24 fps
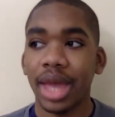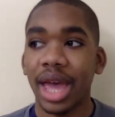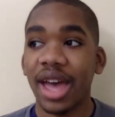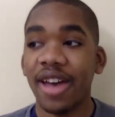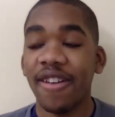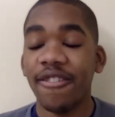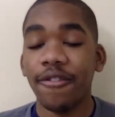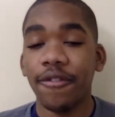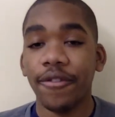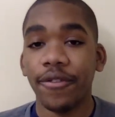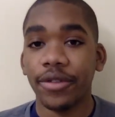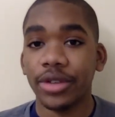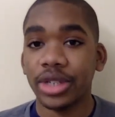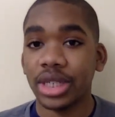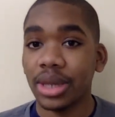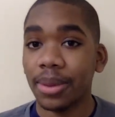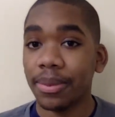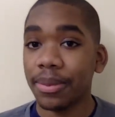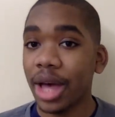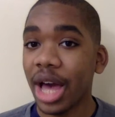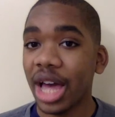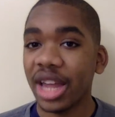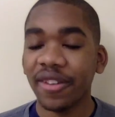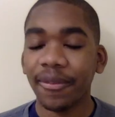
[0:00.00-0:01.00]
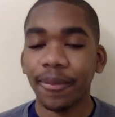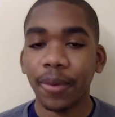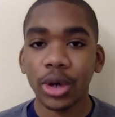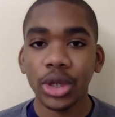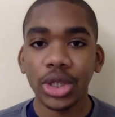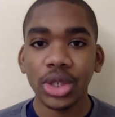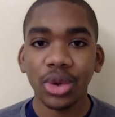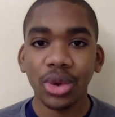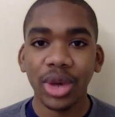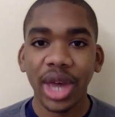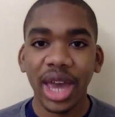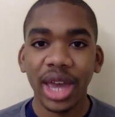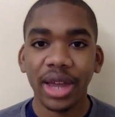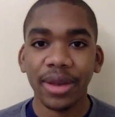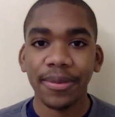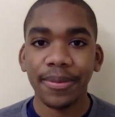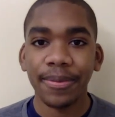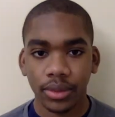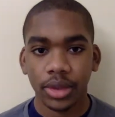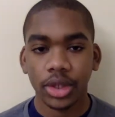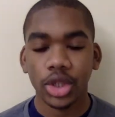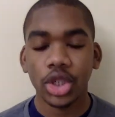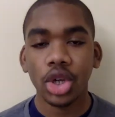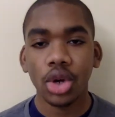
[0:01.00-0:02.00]
have some kind of personal gain.
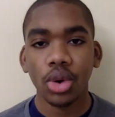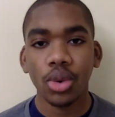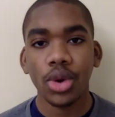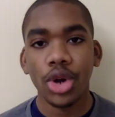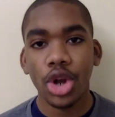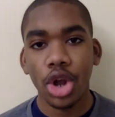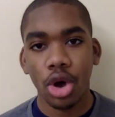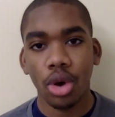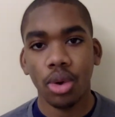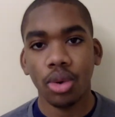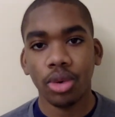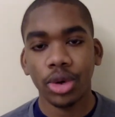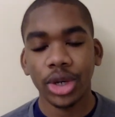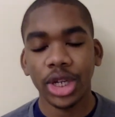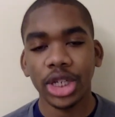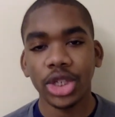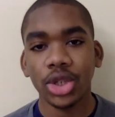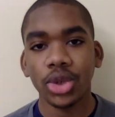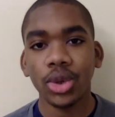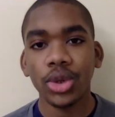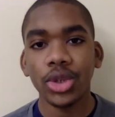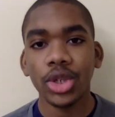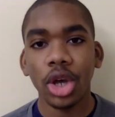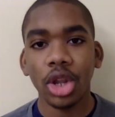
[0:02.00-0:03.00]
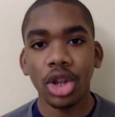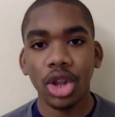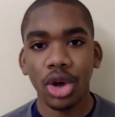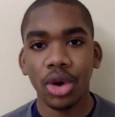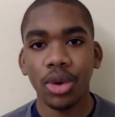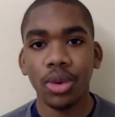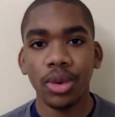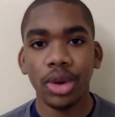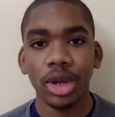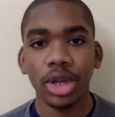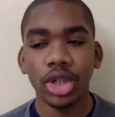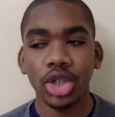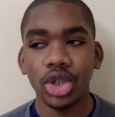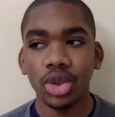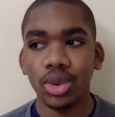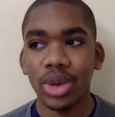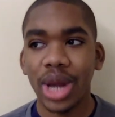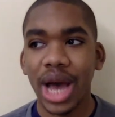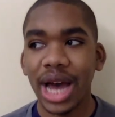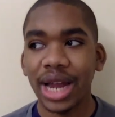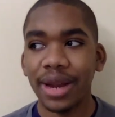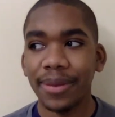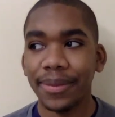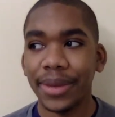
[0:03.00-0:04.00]
So no, credentials alone do
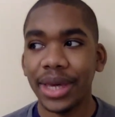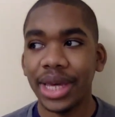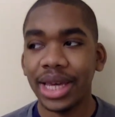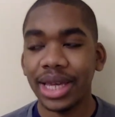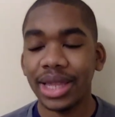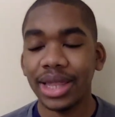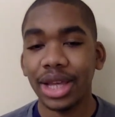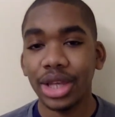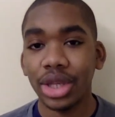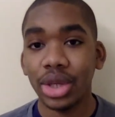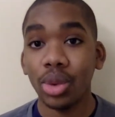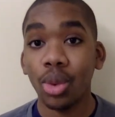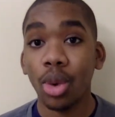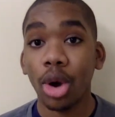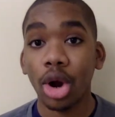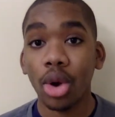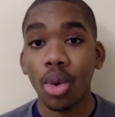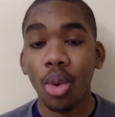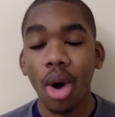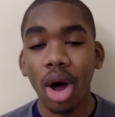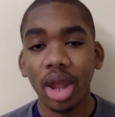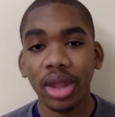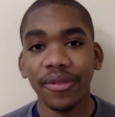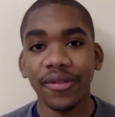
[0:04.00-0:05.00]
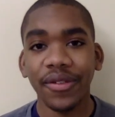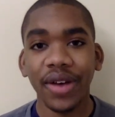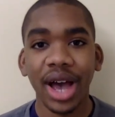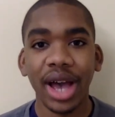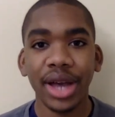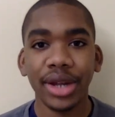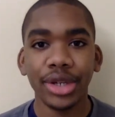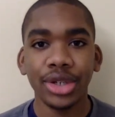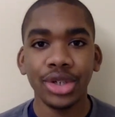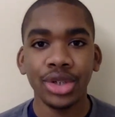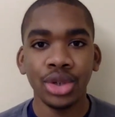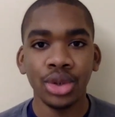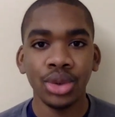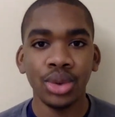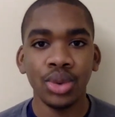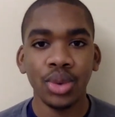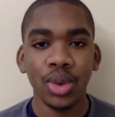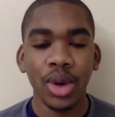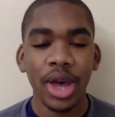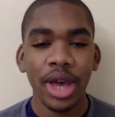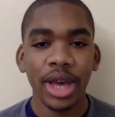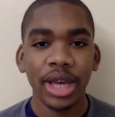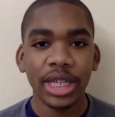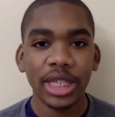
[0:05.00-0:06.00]
not mean that you are qualified
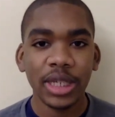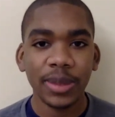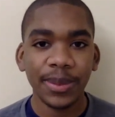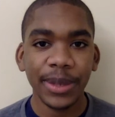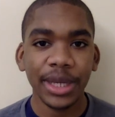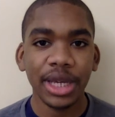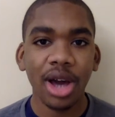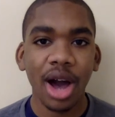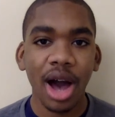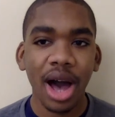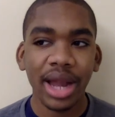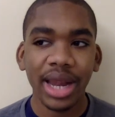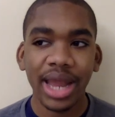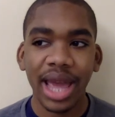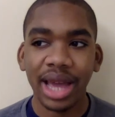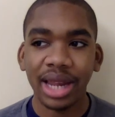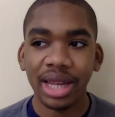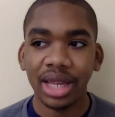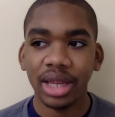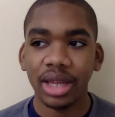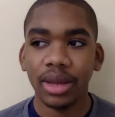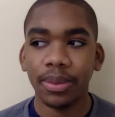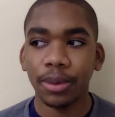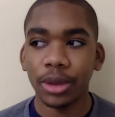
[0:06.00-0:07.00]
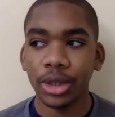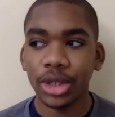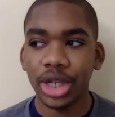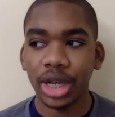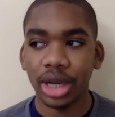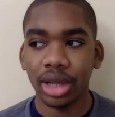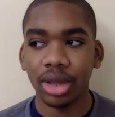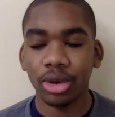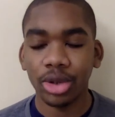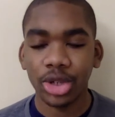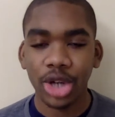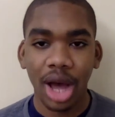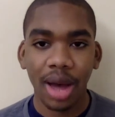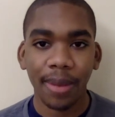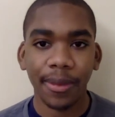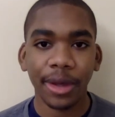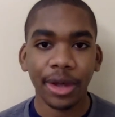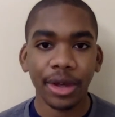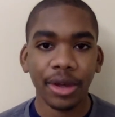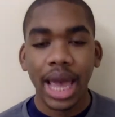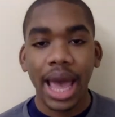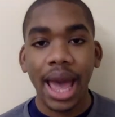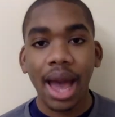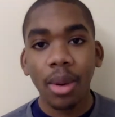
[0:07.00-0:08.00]
to speak on any particular
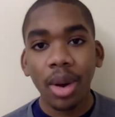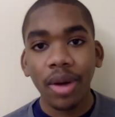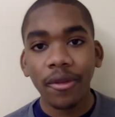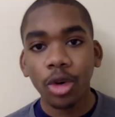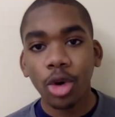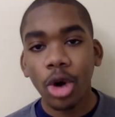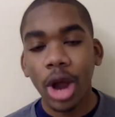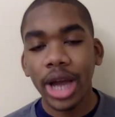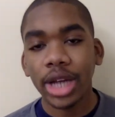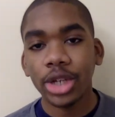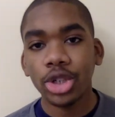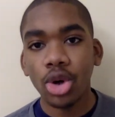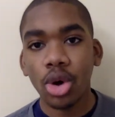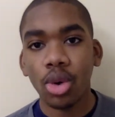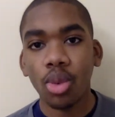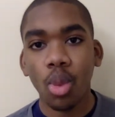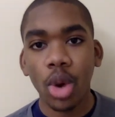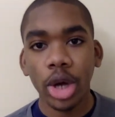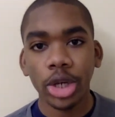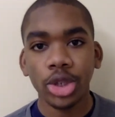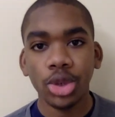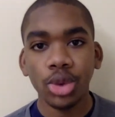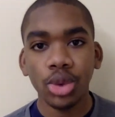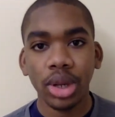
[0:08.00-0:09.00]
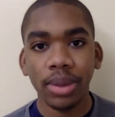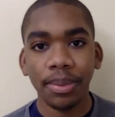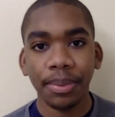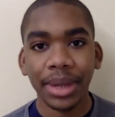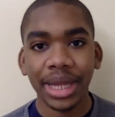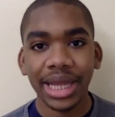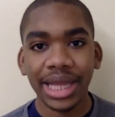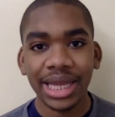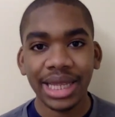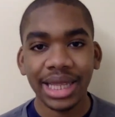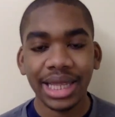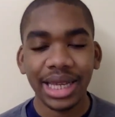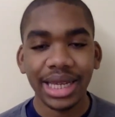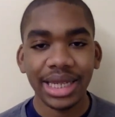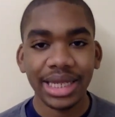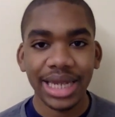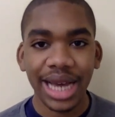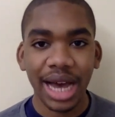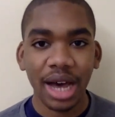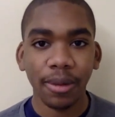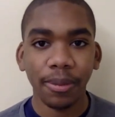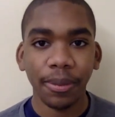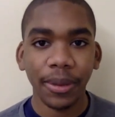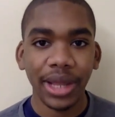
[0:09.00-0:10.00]
topic. However, I don't want to completely
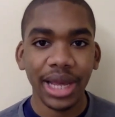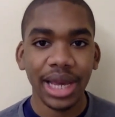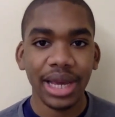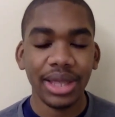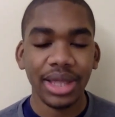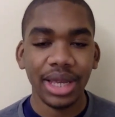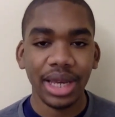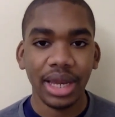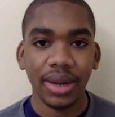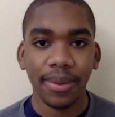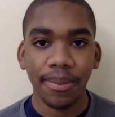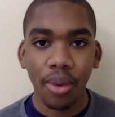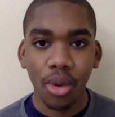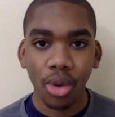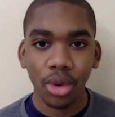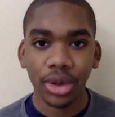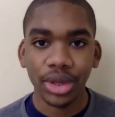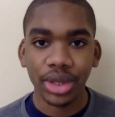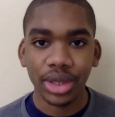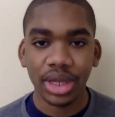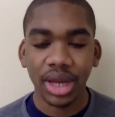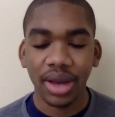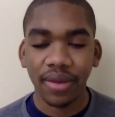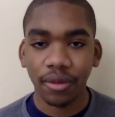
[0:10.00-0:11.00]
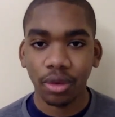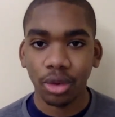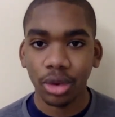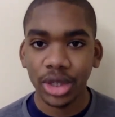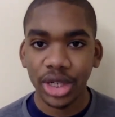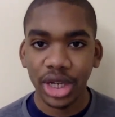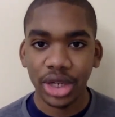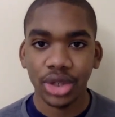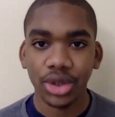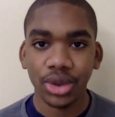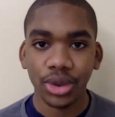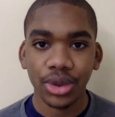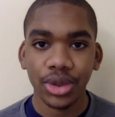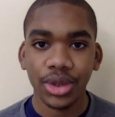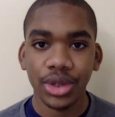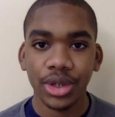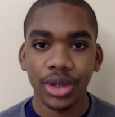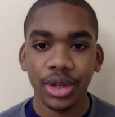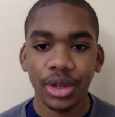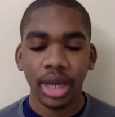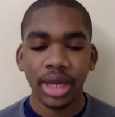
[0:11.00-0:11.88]
downplay the importance of credentials.